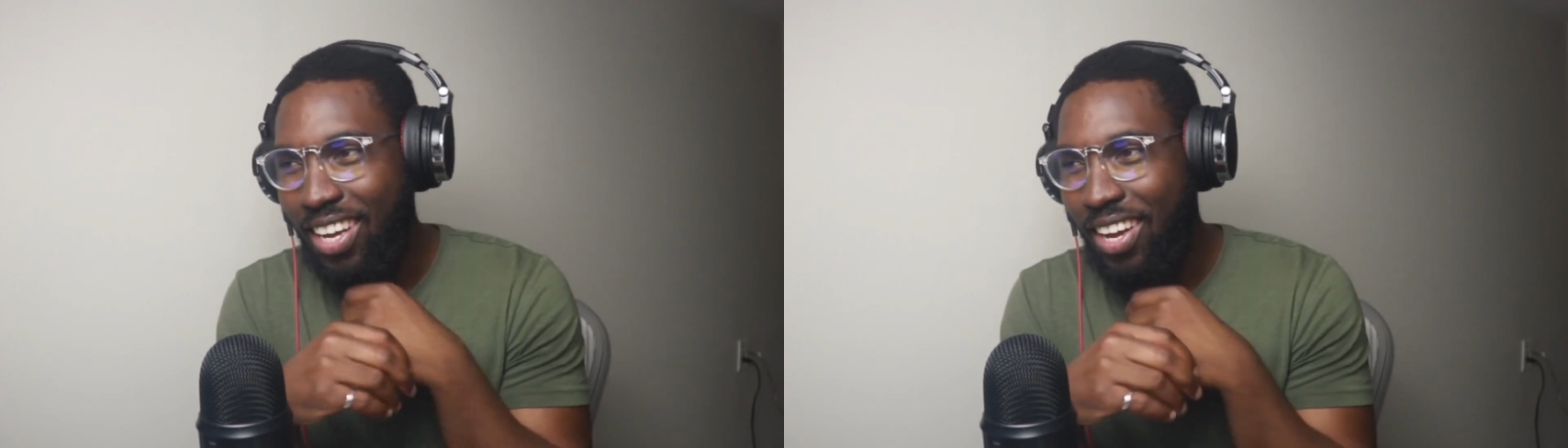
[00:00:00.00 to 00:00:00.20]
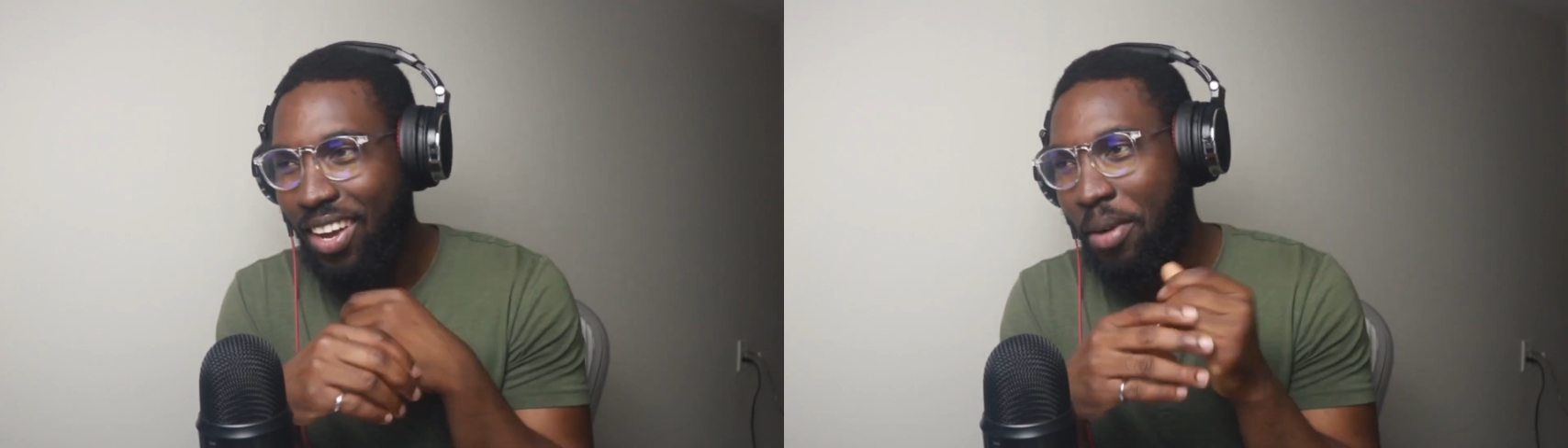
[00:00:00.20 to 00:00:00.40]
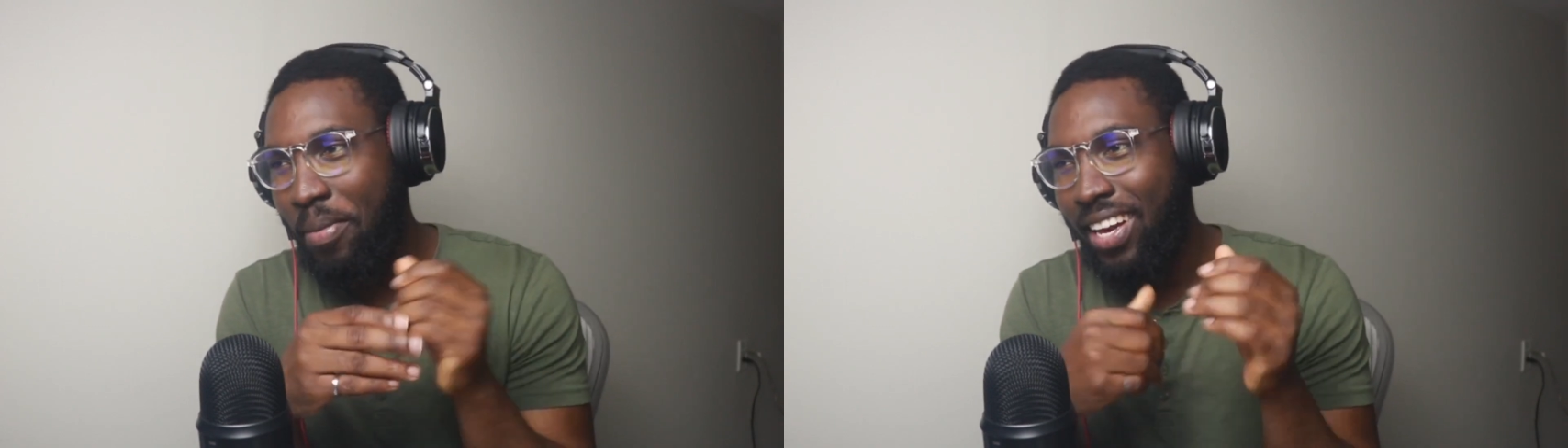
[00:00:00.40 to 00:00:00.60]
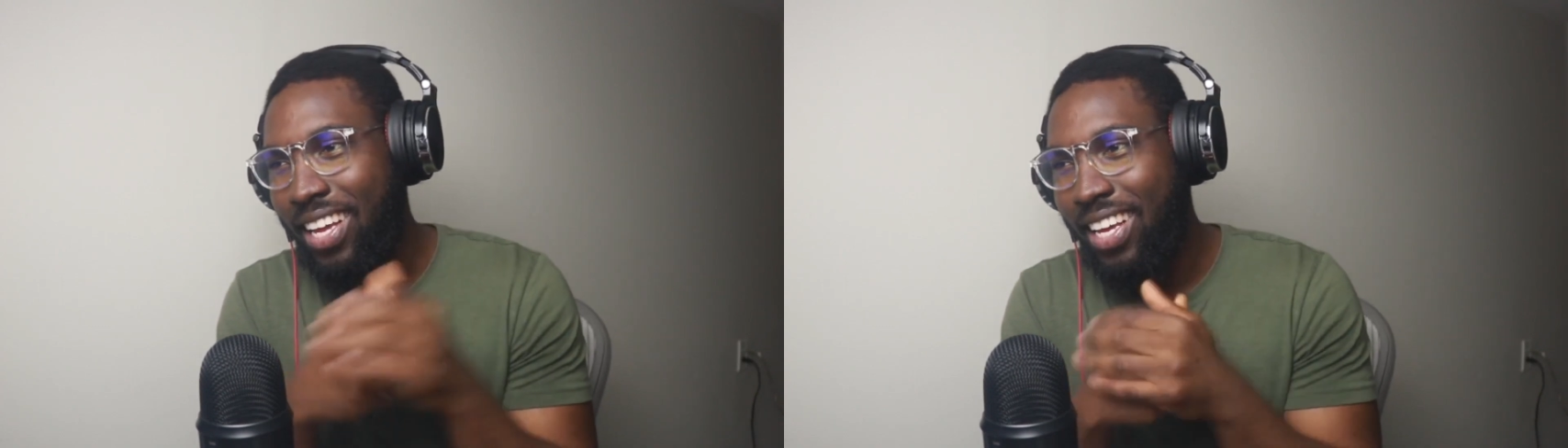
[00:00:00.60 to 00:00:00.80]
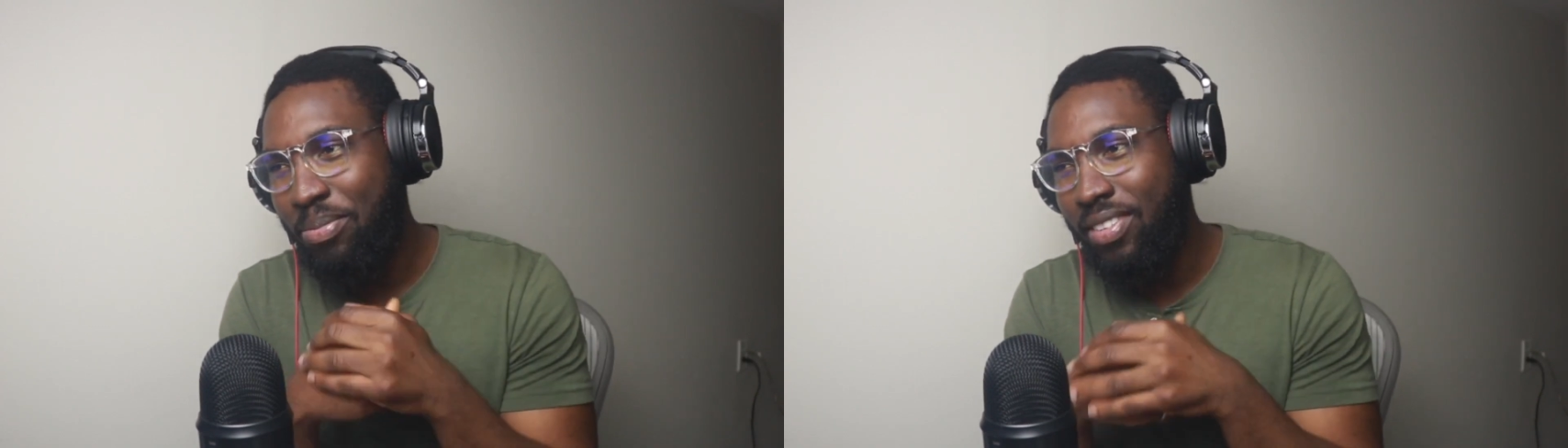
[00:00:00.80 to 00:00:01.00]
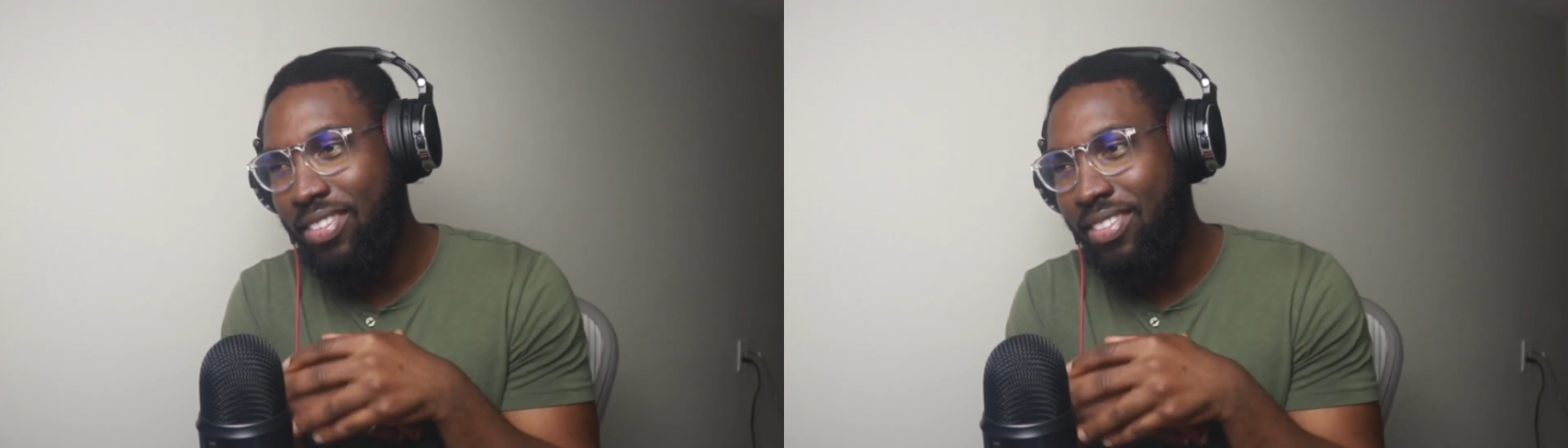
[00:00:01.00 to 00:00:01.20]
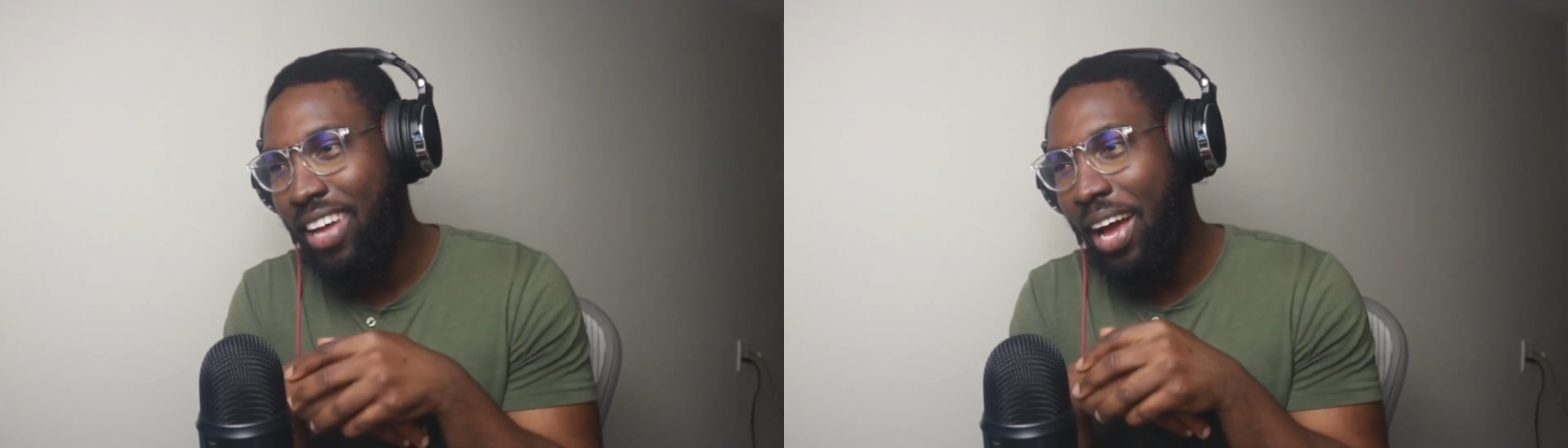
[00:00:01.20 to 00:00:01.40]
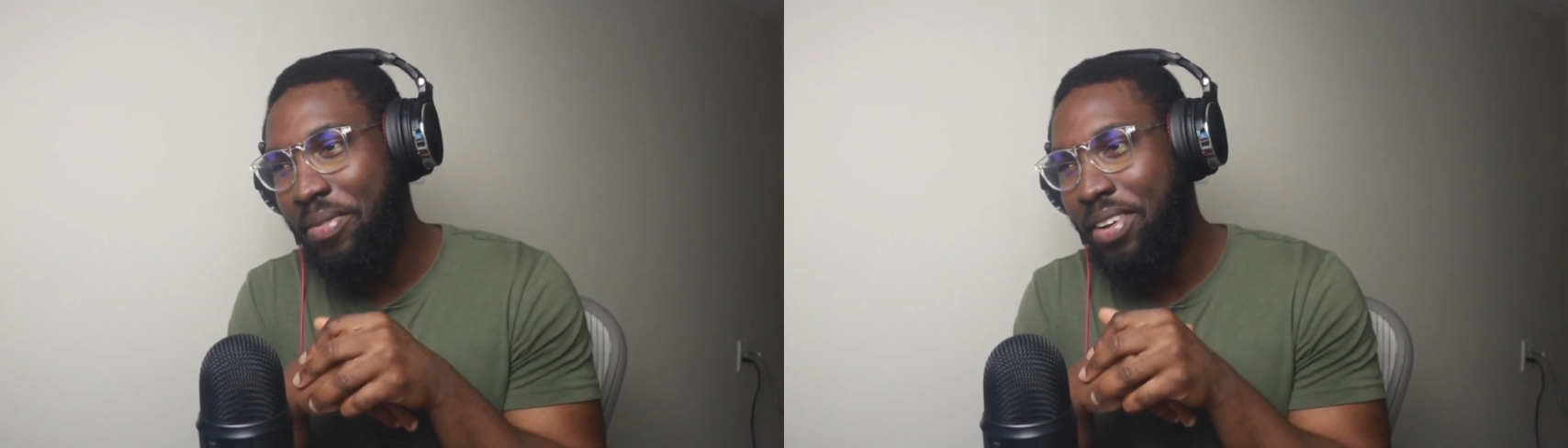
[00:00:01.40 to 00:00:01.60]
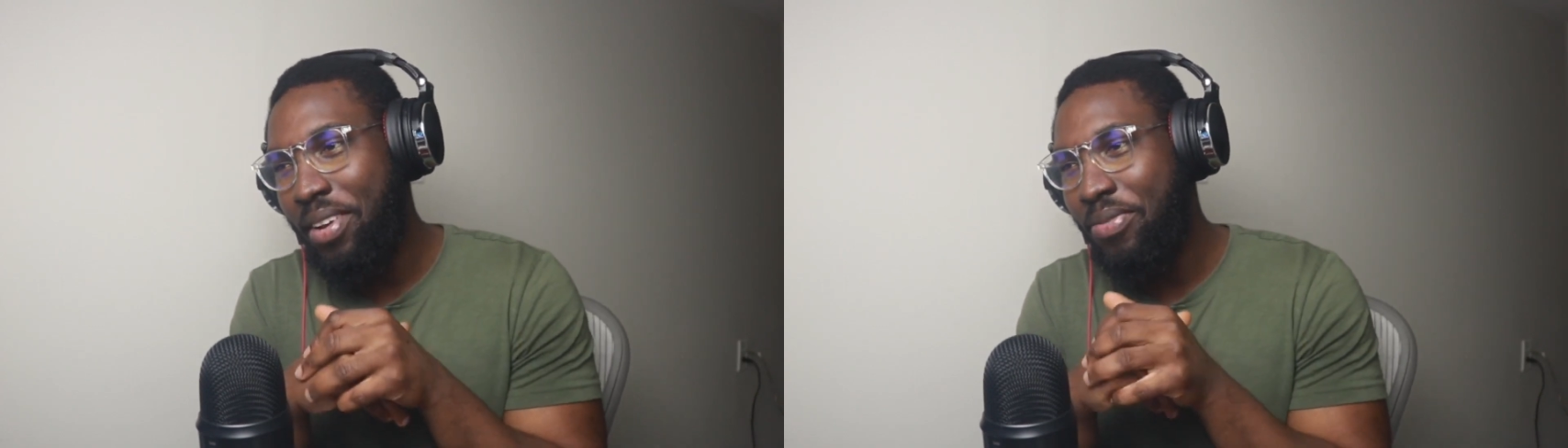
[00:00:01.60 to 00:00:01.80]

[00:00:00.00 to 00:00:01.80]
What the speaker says: Omah Lay has been having a